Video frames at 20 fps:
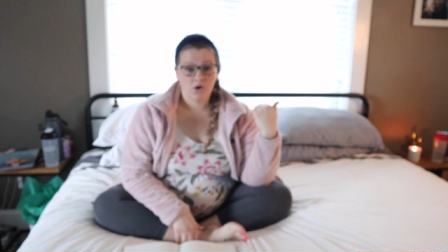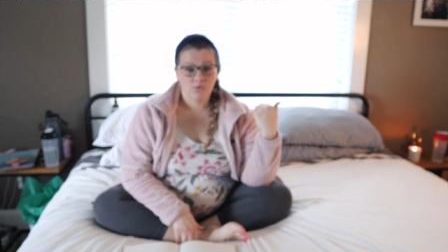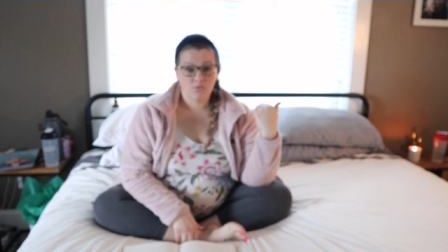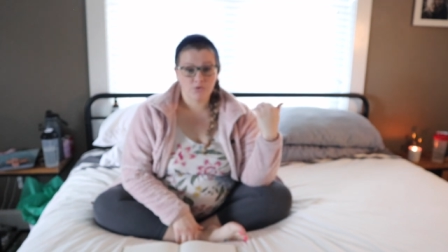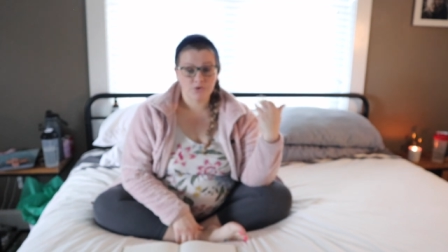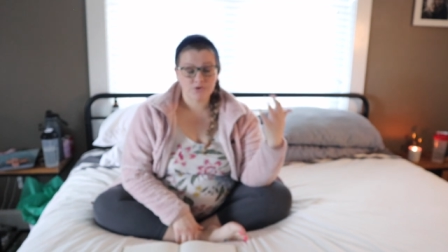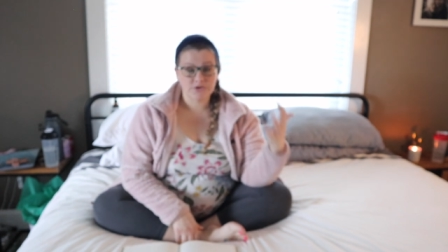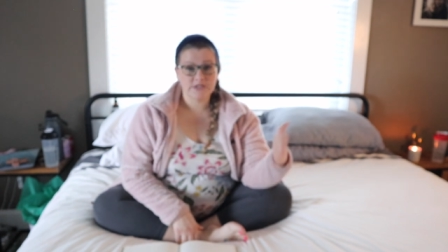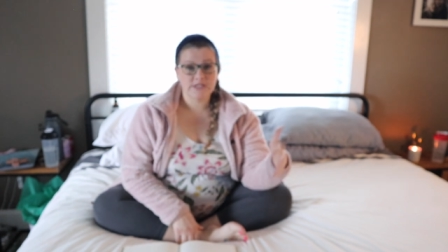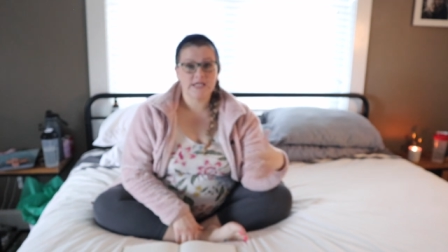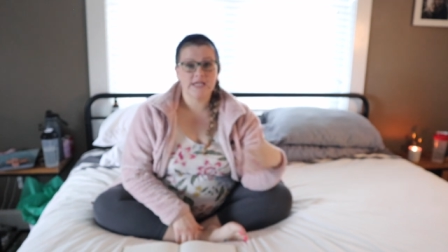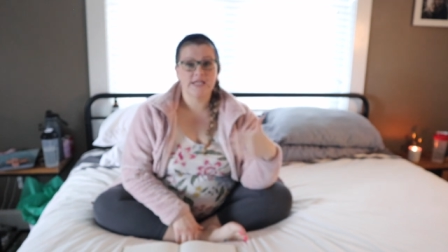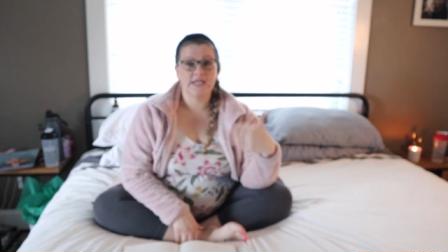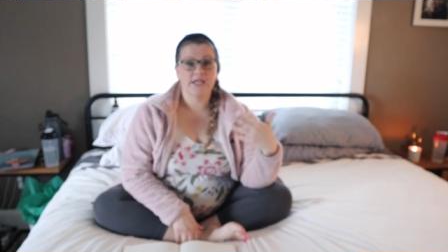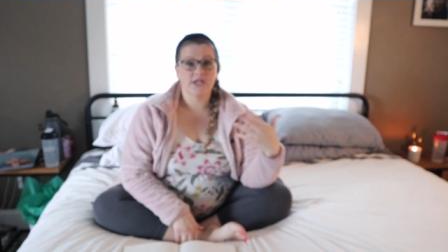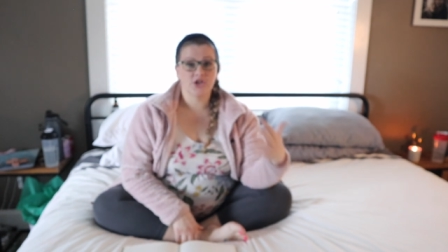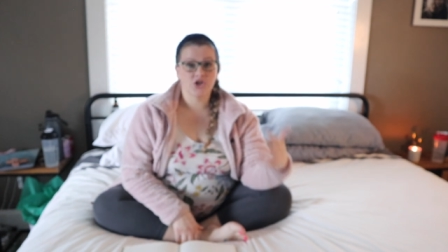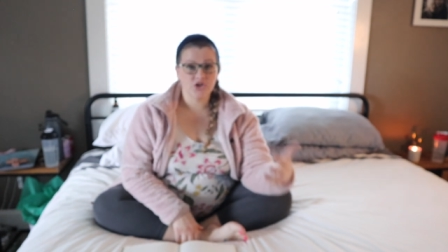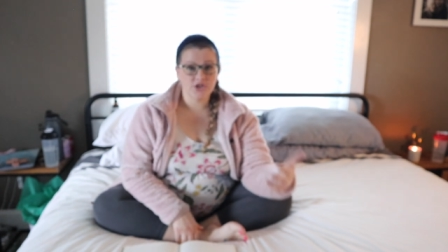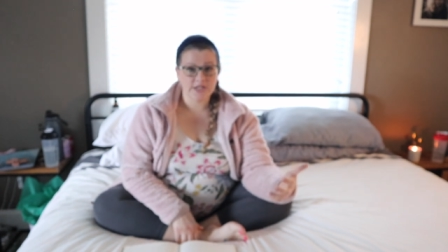routine
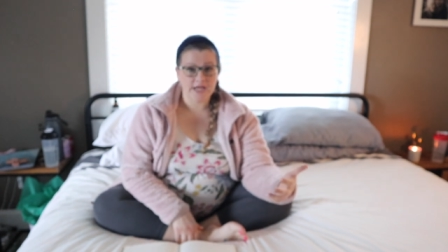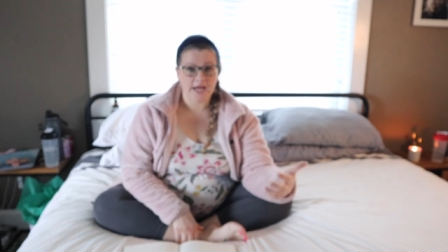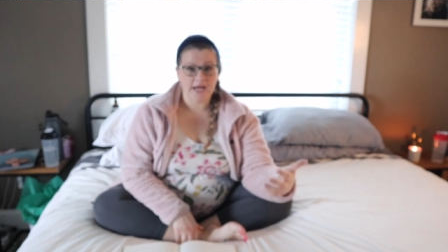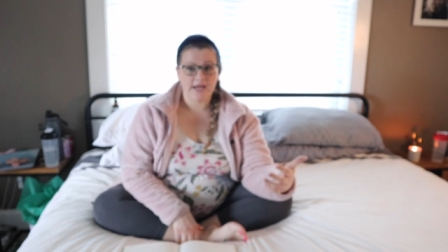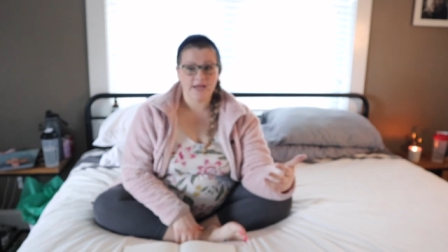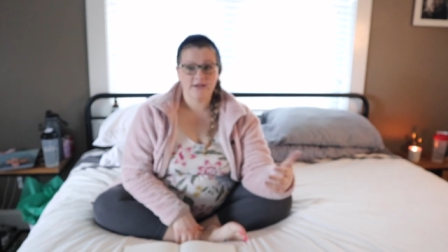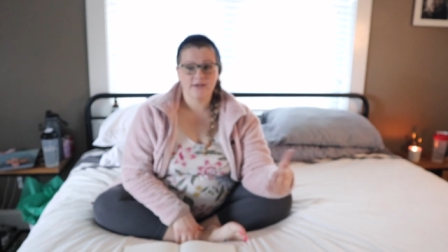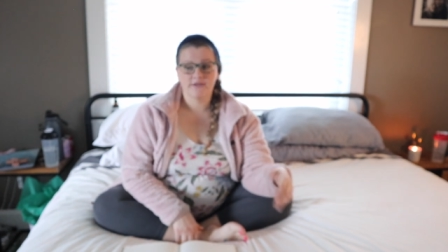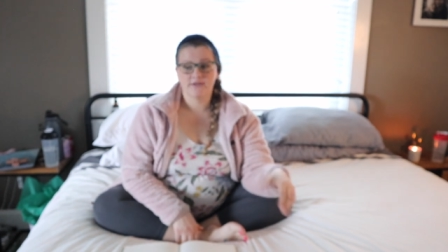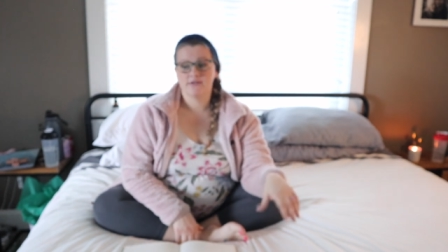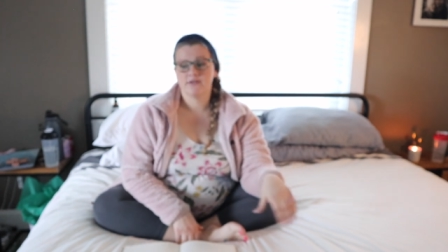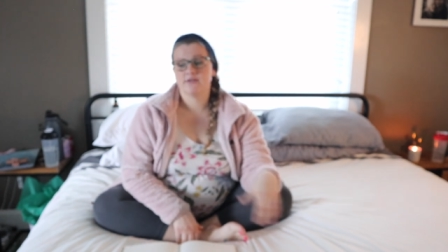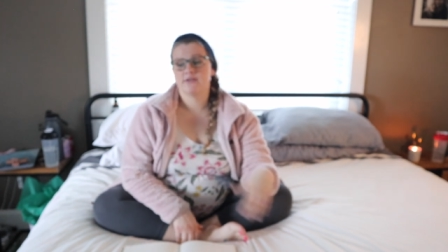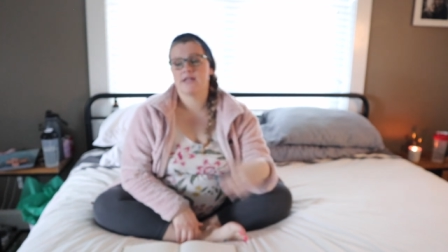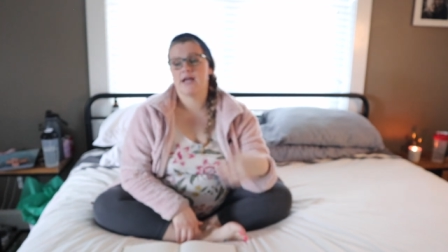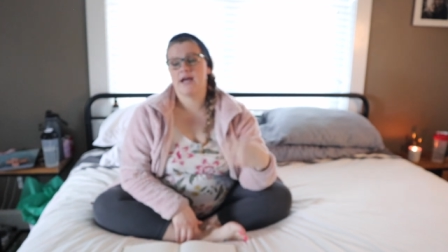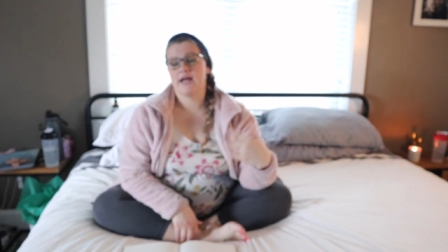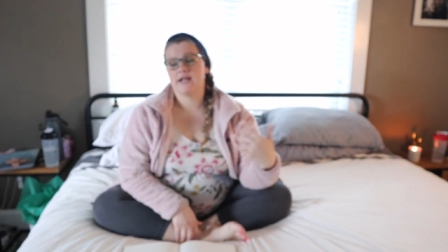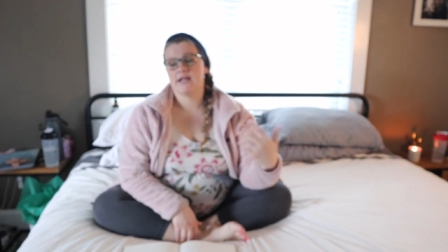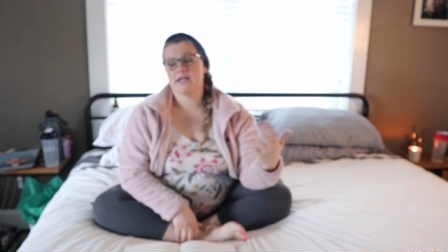in your day
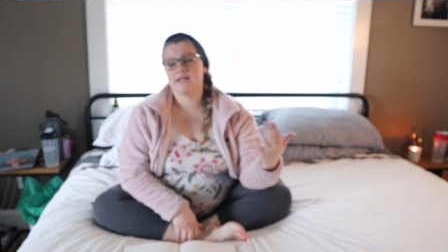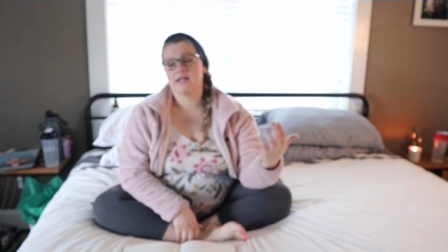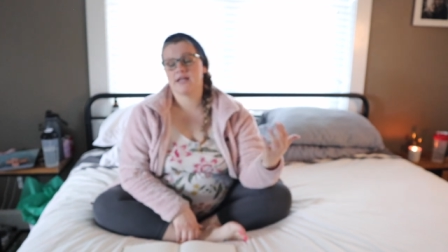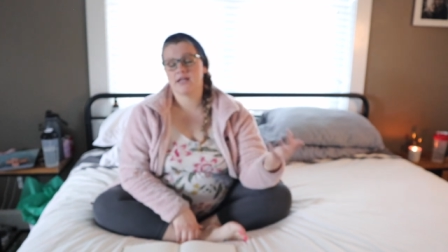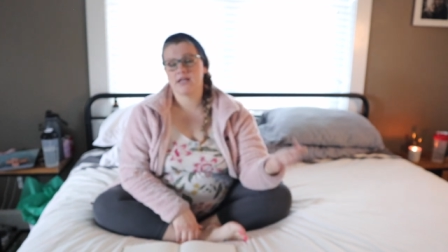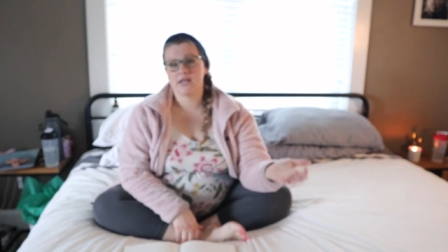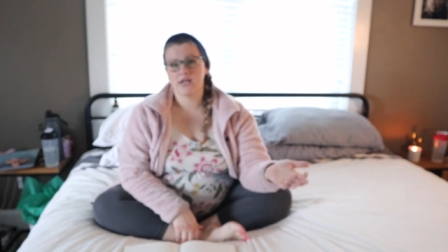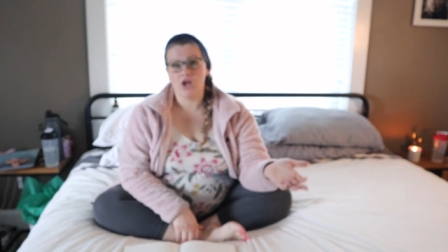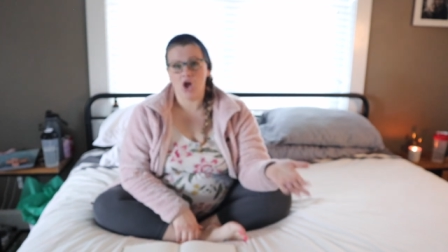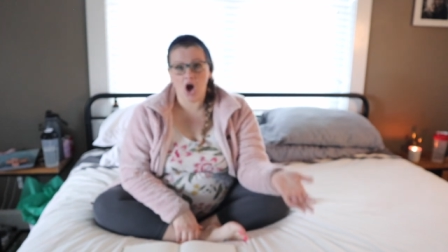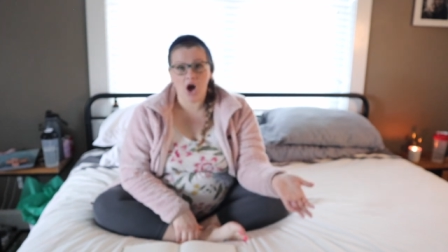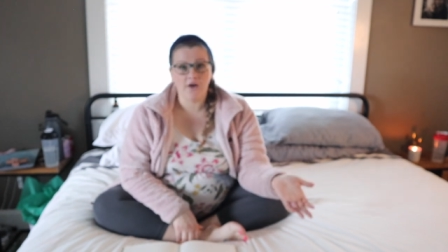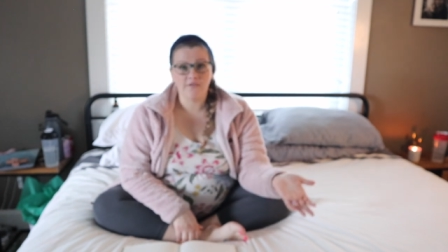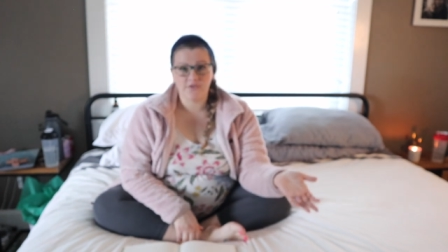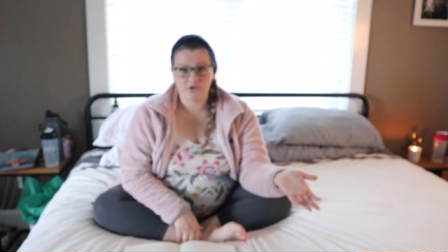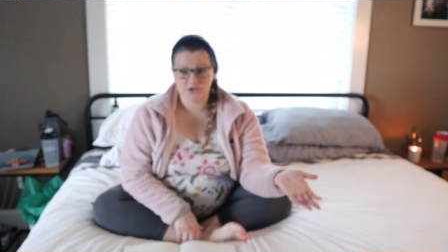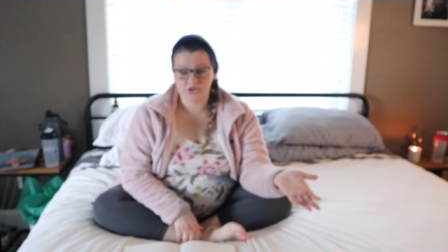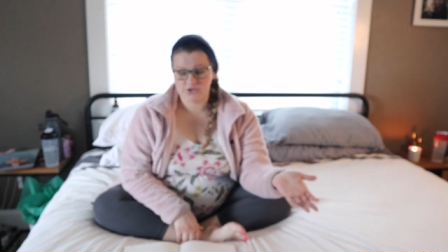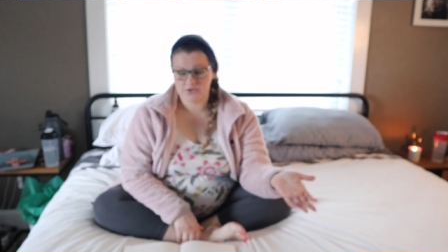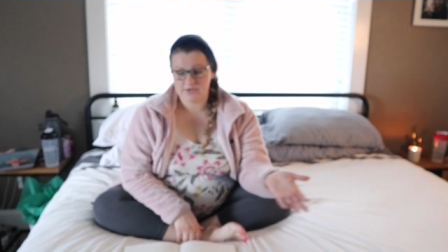that
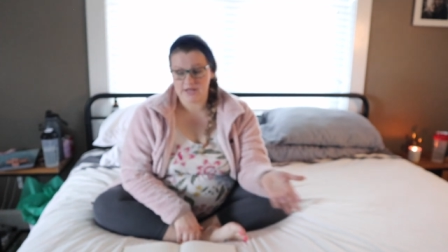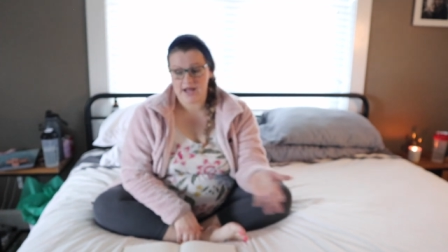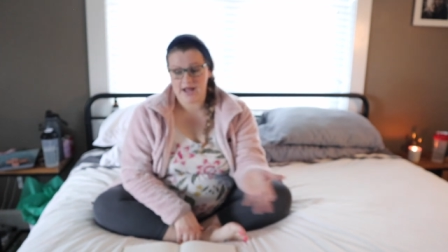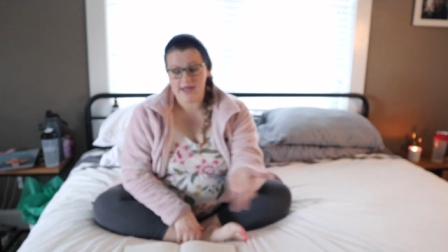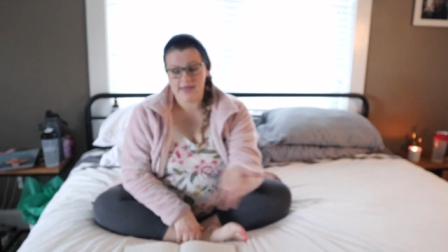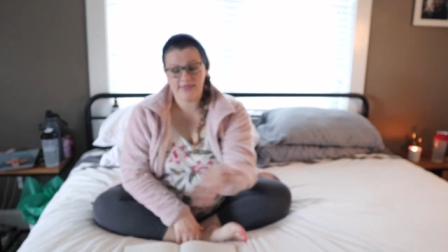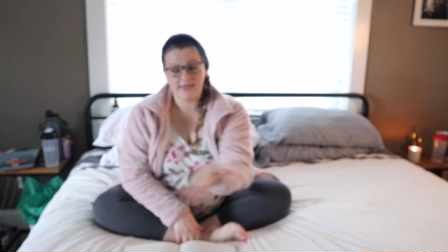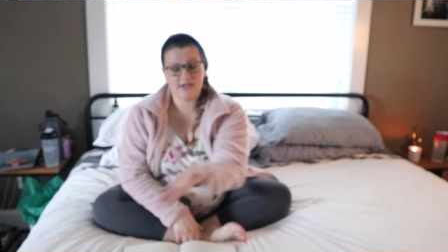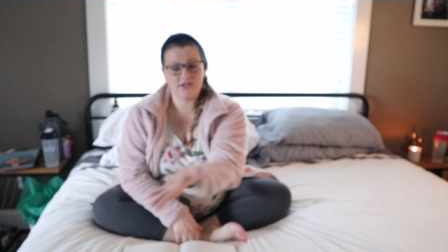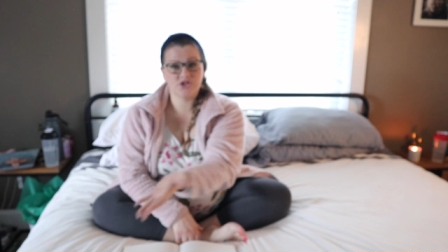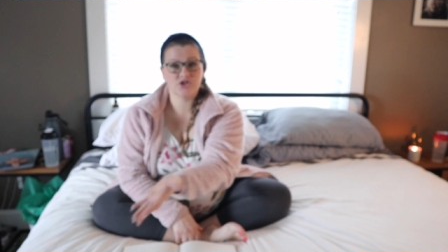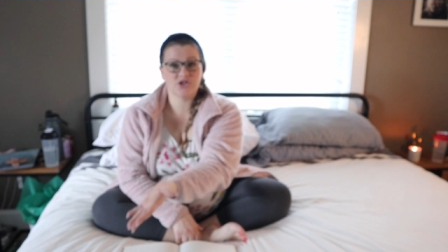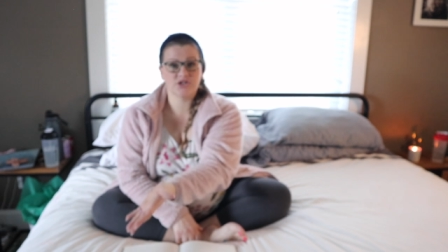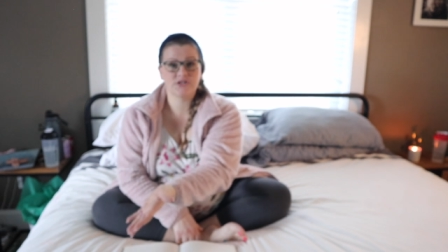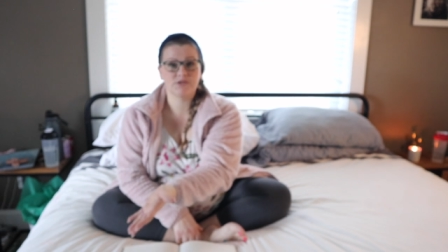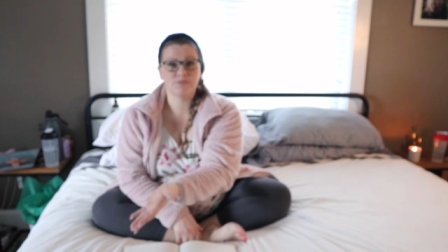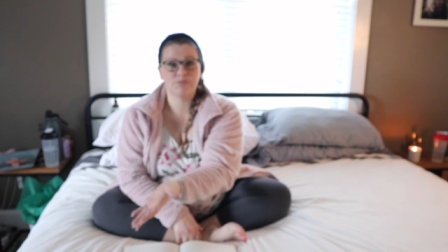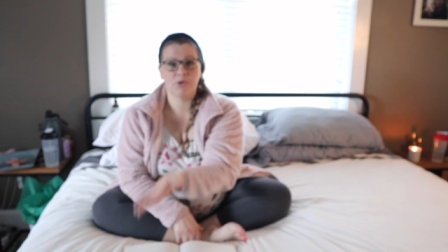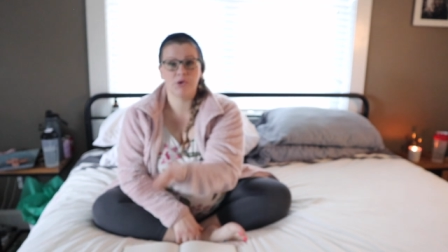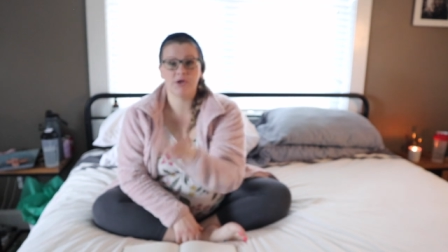offers you that. And then
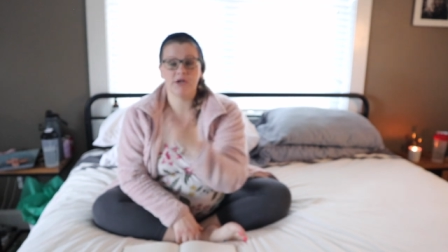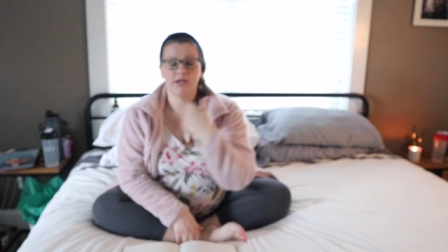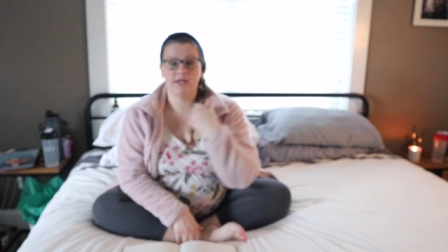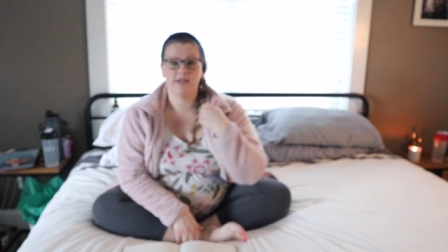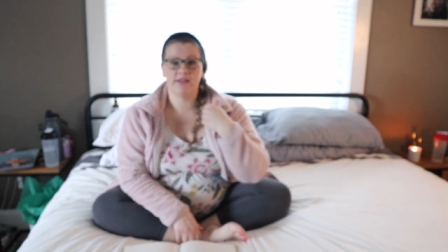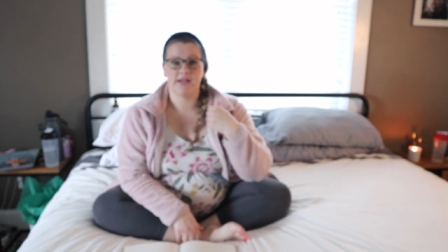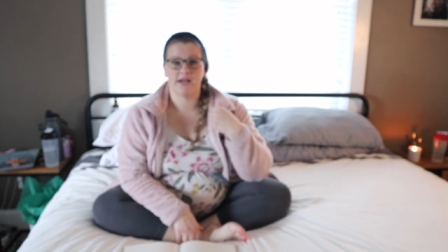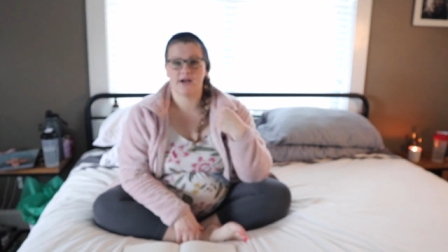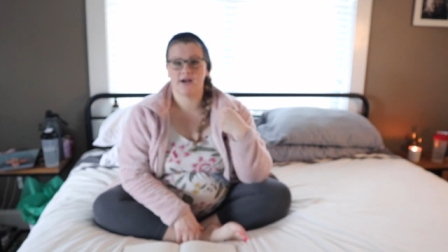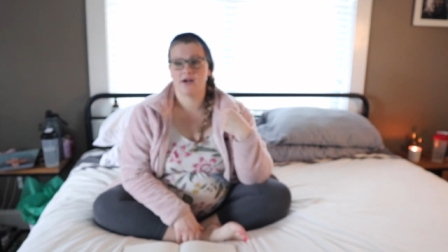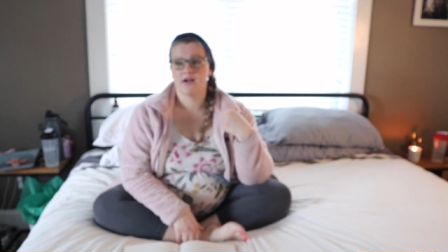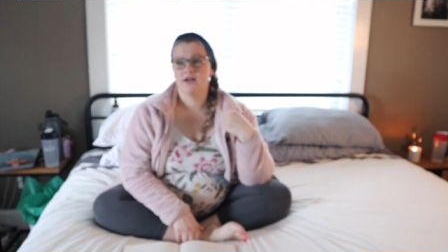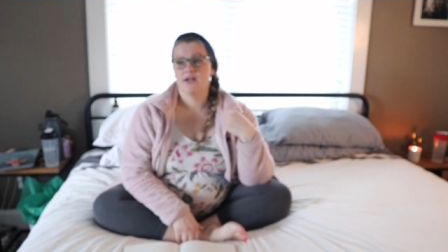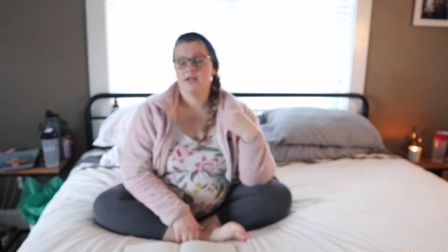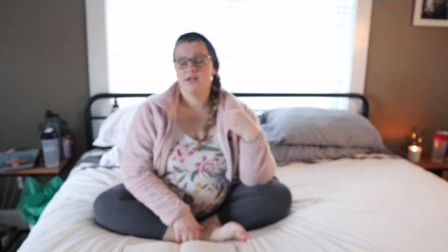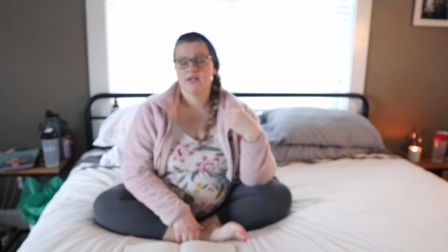just put in there